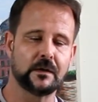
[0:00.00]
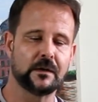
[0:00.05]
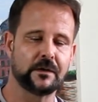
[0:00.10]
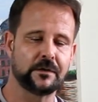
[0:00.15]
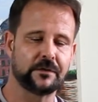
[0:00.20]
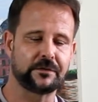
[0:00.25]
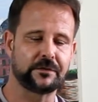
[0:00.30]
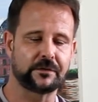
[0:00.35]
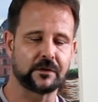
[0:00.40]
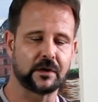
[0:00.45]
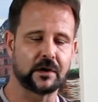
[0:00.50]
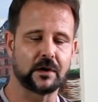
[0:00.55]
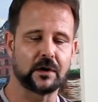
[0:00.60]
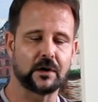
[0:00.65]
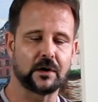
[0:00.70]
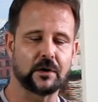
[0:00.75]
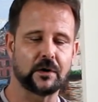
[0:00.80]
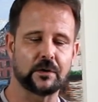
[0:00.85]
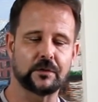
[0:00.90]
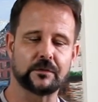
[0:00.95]

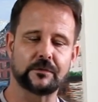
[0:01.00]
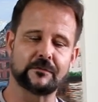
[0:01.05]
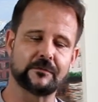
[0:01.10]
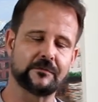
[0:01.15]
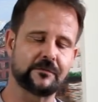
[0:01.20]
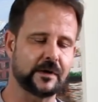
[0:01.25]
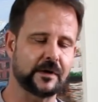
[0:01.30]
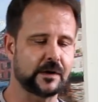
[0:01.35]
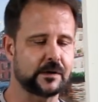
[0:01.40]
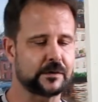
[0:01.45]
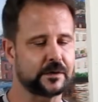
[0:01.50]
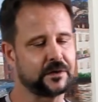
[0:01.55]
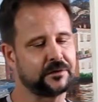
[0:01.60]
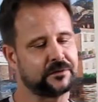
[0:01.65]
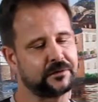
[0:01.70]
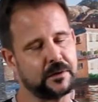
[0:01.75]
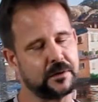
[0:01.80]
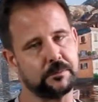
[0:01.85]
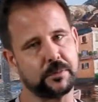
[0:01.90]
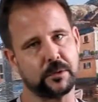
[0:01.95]
So very
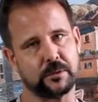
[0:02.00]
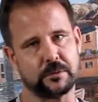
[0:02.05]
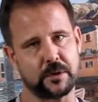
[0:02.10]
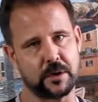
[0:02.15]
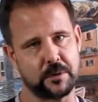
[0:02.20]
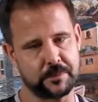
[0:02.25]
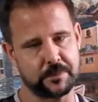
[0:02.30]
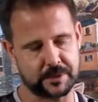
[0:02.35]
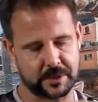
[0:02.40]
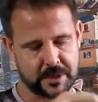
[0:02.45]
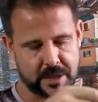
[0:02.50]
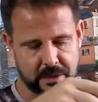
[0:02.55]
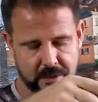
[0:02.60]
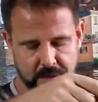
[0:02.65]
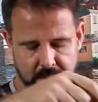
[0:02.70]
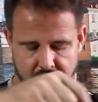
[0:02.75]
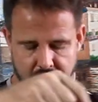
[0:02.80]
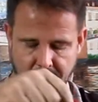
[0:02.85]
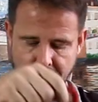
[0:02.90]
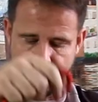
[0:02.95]
simple rope
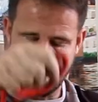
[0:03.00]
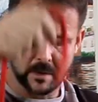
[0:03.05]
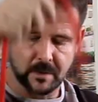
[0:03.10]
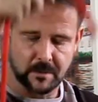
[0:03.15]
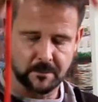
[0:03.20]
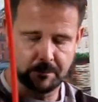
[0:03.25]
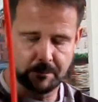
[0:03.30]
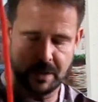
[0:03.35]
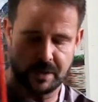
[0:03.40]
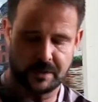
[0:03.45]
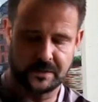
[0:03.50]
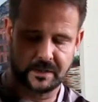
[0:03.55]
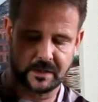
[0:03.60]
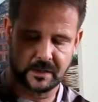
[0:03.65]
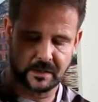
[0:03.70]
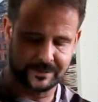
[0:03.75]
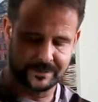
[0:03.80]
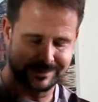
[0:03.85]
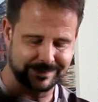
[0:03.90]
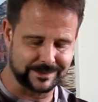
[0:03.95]
trick,
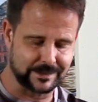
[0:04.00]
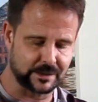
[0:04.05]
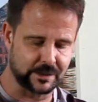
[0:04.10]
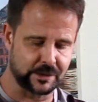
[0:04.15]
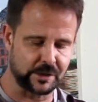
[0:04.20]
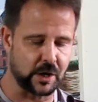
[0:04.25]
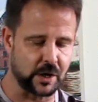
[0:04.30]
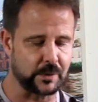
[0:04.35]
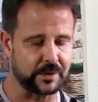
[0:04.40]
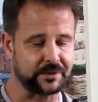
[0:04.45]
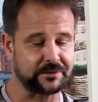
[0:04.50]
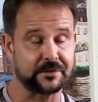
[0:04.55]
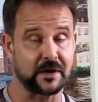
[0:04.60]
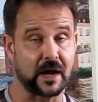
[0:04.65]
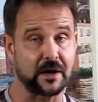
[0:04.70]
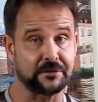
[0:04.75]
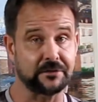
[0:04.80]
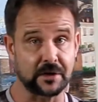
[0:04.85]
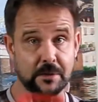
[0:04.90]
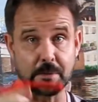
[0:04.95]
but it's
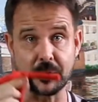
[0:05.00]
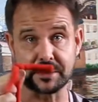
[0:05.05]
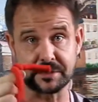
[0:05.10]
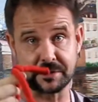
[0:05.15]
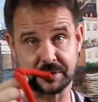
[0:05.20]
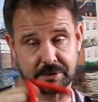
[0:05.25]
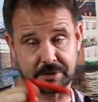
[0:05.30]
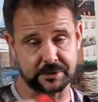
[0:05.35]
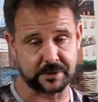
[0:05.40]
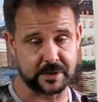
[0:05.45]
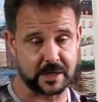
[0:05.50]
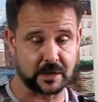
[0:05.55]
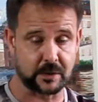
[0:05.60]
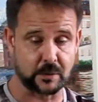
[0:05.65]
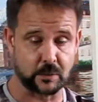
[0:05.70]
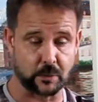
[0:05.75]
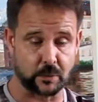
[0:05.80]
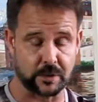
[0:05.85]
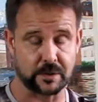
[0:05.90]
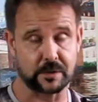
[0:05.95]
not so much the trick
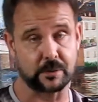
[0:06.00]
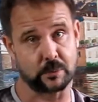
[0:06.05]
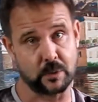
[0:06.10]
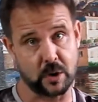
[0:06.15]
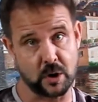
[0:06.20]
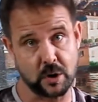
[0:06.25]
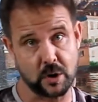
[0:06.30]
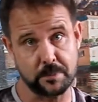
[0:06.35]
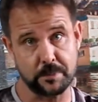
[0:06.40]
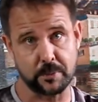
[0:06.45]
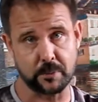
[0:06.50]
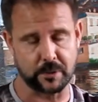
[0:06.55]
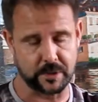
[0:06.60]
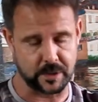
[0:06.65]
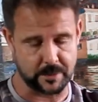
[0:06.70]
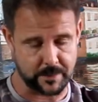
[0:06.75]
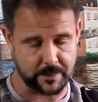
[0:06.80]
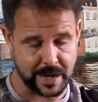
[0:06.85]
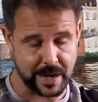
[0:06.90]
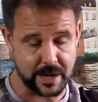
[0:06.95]
or the rope or
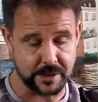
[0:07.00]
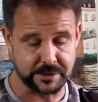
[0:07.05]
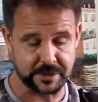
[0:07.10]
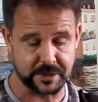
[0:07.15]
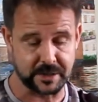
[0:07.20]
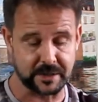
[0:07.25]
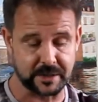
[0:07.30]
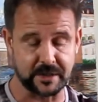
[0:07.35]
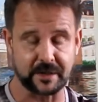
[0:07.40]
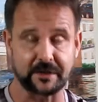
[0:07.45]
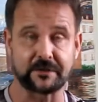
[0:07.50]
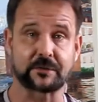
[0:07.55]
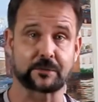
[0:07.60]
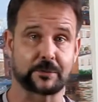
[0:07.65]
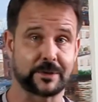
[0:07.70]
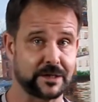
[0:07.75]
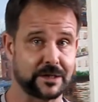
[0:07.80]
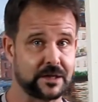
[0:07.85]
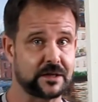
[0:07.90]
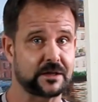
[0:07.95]
the magic, it's
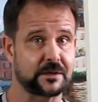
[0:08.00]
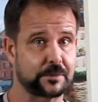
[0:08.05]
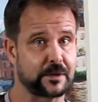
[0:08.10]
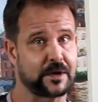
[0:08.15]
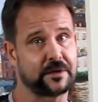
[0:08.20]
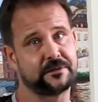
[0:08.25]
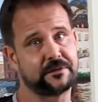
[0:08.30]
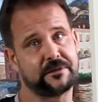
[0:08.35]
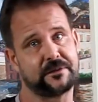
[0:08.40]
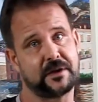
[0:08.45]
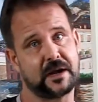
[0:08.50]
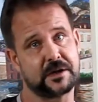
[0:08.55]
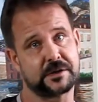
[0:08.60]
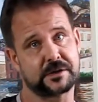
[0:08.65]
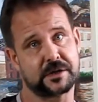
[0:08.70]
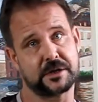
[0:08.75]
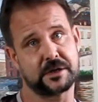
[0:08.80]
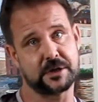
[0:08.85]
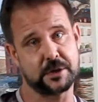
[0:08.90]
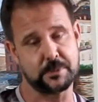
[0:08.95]
really the
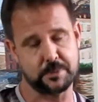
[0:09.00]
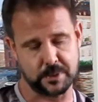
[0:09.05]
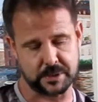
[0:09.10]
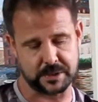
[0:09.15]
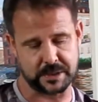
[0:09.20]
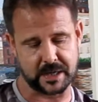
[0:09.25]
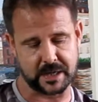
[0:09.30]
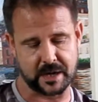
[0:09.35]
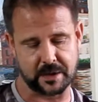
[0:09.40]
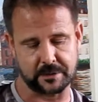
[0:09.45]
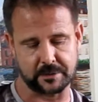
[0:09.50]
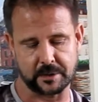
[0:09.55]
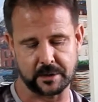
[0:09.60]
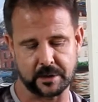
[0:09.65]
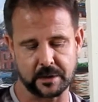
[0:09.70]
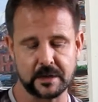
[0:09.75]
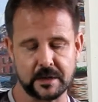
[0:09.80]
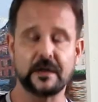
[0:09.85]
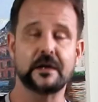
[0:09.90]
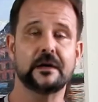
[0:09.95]
presentation you put
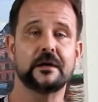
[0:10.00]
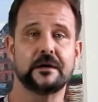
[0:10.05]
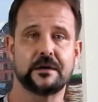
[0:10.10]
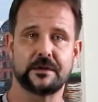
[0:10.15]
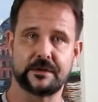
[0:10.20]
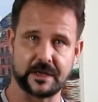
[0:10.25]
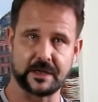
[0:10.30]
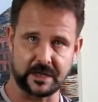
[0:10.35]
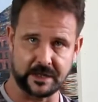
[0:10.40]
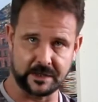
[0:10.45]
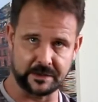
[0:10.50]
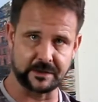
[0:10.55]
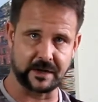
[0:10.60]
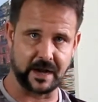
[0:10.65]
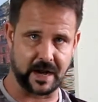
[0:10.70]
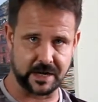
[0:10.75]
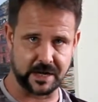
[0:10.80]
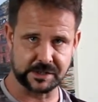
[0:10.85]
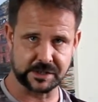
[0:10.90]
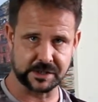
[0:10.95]
together that
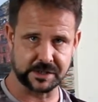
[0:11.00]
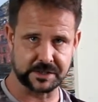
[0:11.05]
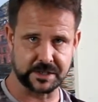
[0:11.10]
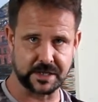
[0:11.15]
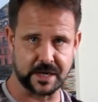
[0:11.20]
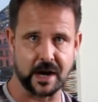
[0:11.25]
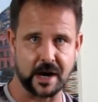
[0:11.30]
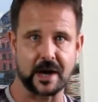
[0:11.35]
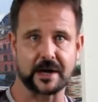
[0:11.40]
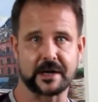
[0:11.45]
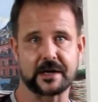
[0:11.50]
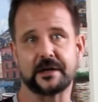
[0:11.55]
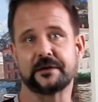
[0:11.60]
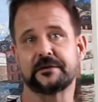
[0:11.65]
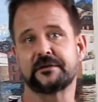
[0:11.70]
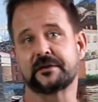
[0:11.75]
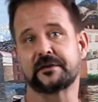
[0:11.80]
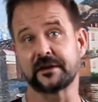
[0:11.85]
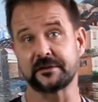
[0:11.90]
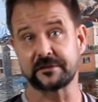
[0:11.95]
engages the
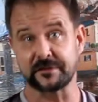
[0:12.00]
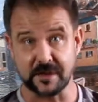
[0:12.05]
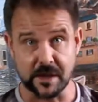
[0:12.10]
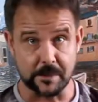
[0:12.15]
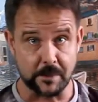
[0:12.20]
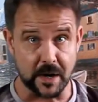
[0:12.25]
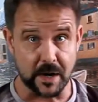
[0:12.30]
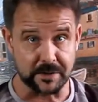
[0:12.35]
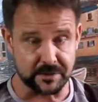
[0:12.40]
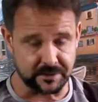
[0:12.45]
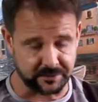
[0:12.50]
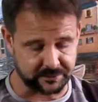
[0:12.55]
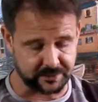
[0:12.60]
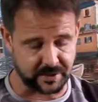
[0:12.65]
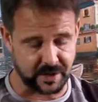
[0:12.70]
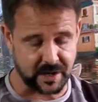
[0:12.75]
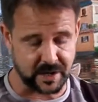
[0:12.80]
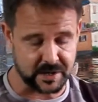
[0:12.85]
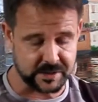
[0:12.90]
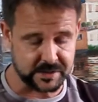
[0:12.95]
audience, gets them on the
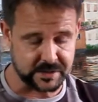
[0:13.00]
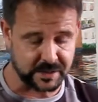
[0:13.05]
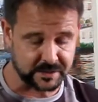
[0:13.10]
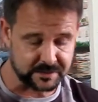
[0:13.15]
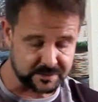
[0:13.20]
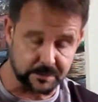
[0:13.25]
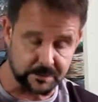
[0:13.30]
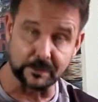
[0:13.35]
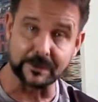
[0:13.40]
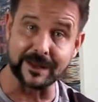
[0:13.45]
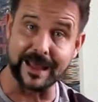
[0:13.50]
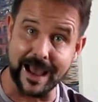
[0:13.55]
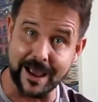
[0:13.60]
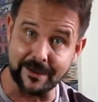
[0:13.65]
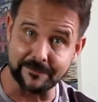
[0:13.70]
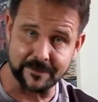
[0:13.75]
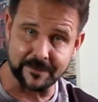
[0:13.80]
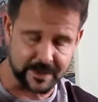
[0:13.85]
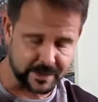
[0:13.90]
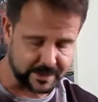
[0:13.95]
stage, gets them
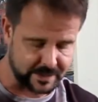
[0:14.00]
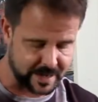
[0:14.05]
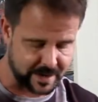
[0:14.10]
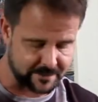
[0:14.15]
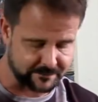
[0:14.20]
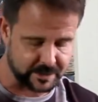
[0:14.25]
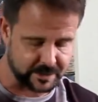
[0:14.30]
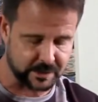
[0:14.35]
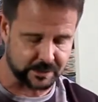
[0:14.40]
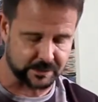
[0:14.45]
laughing and having a